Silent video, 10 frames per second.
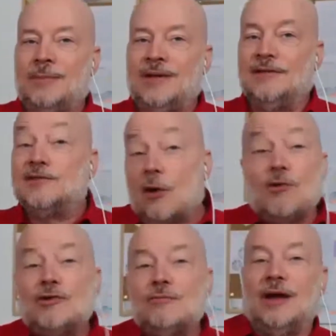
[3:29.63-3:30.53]
be
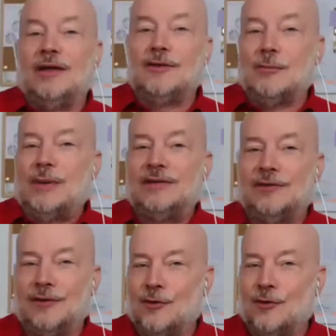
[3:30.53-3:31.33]
stolen by the competitor